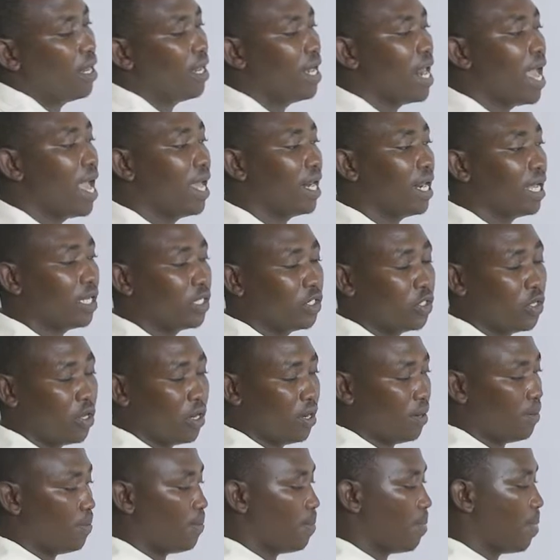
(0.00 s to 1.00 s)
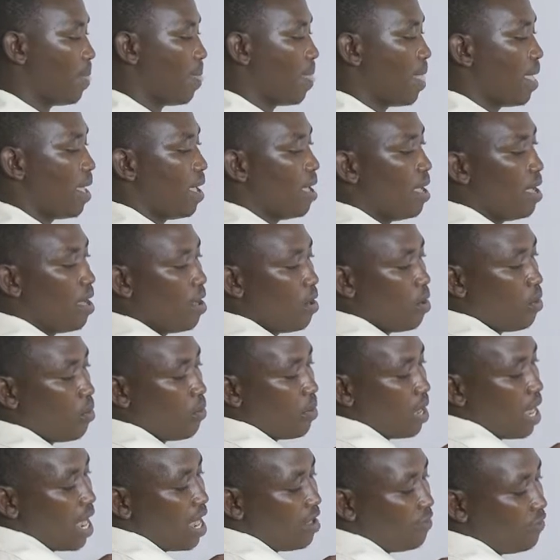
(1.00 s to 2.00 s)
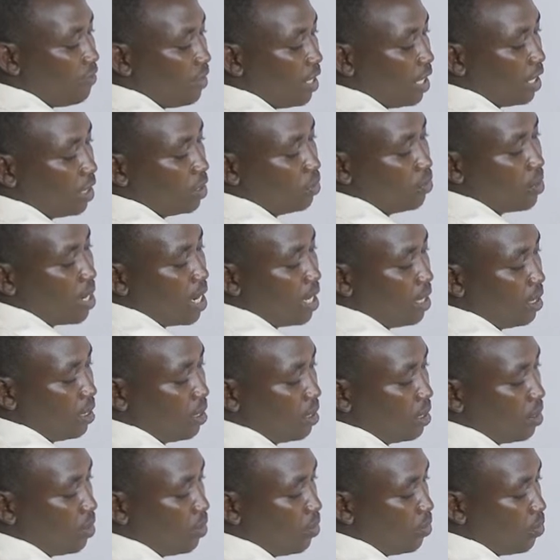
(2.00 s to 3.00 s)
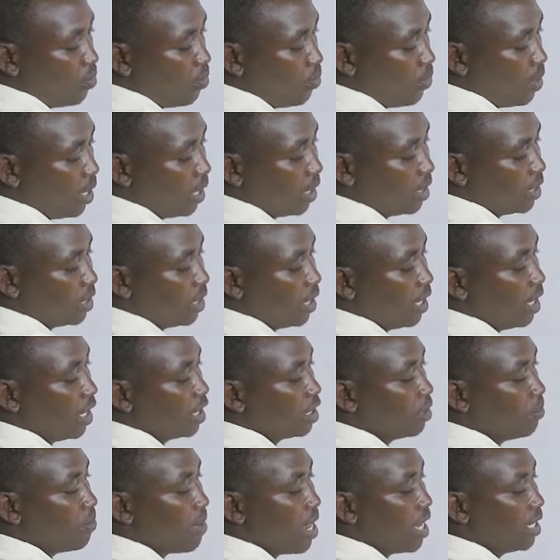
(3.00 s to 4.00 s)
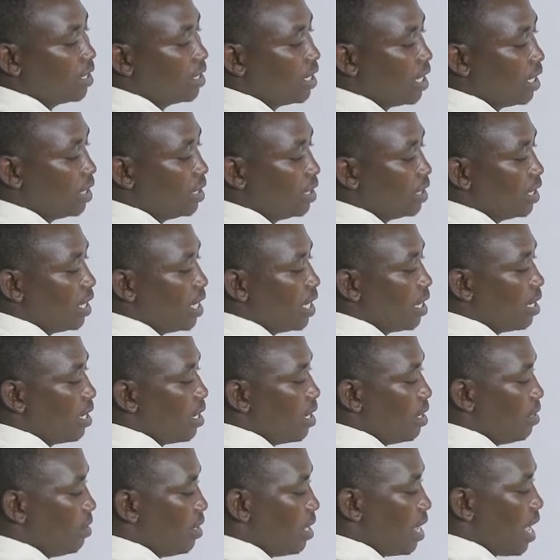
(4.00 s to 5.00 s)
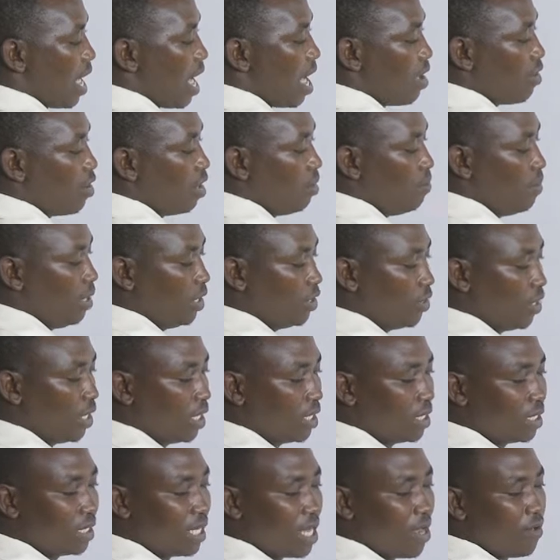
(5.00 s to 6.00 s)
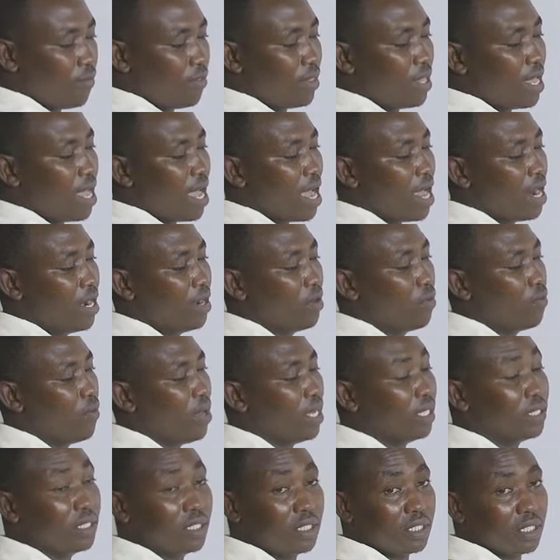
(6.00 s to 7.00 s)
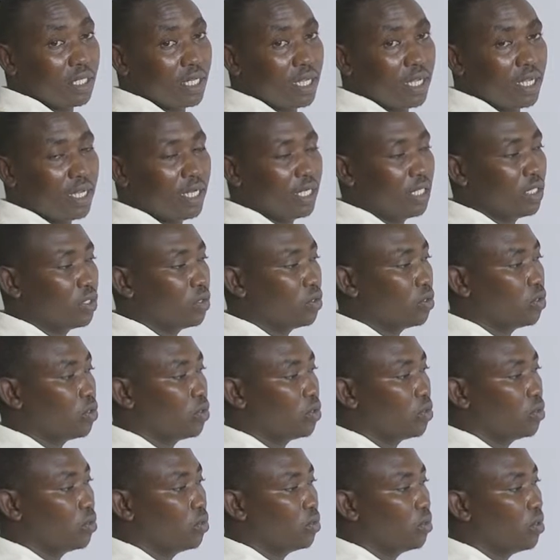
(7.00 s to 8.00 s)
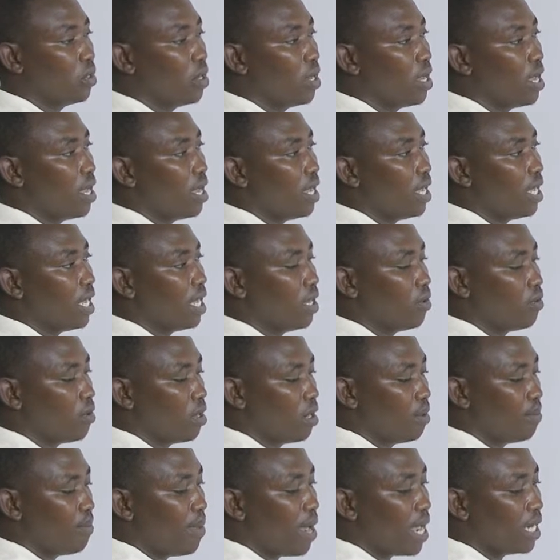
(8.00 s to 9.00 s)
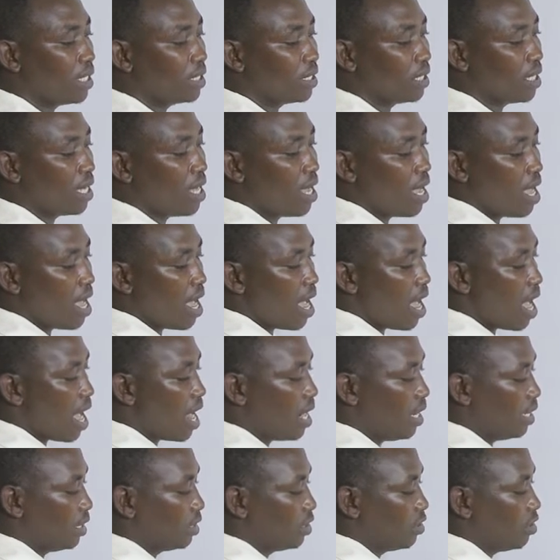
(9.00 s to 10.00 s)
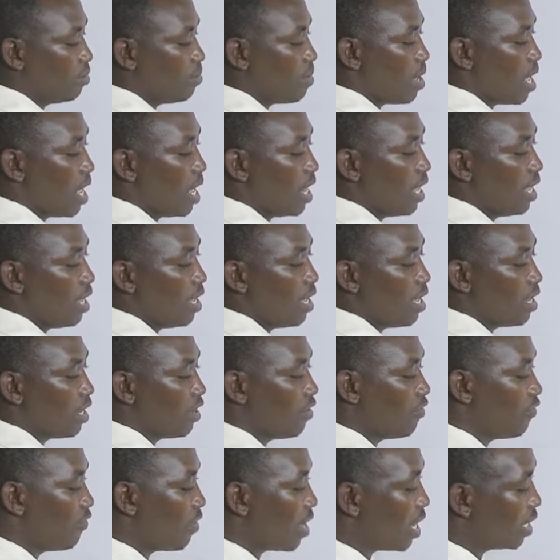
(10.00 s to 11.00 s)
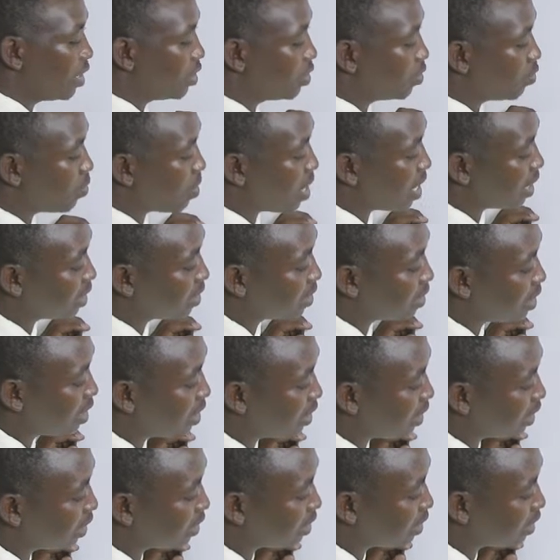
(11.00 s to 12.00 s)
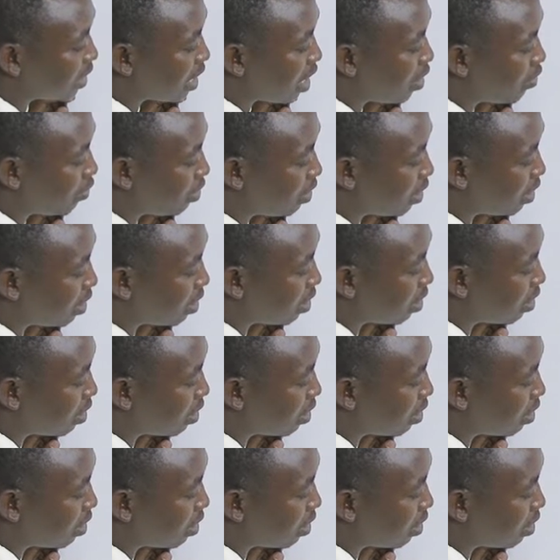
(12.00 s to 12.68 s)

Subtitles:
direction. We have this one which is bisecting the angle between south and west into two equal parts and is normally referred to as the southwest